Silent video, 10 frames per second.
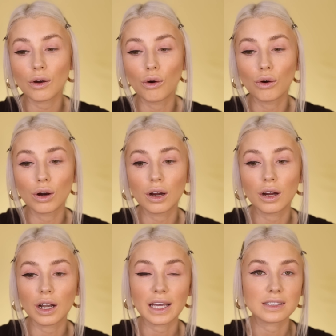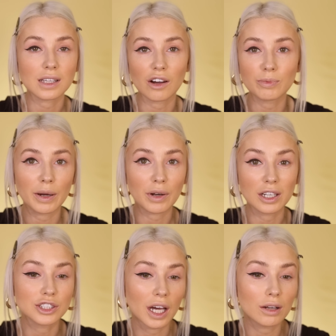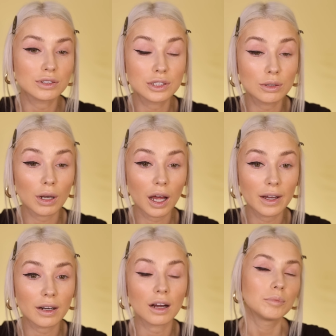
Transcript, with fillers: or like a soft brown eyeshadow to do a liner,